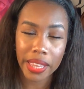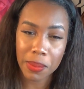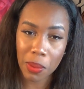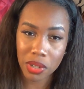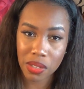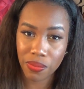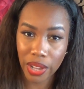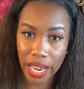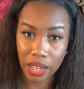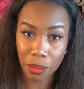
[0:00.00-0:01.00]
you might want to
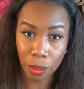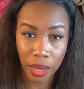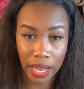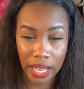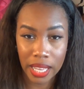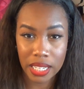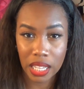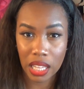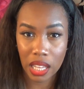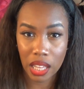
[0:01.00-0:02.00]
find a red
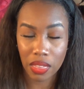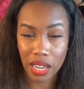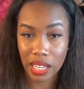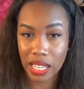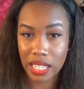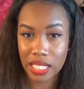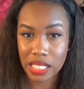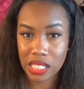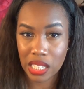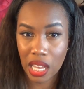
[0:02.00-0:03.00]
that
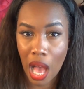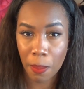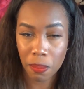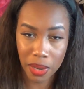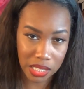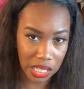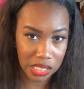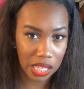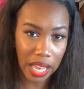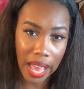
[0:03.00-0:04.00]
is complementing
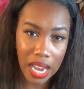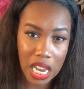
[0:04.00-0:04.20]
to that.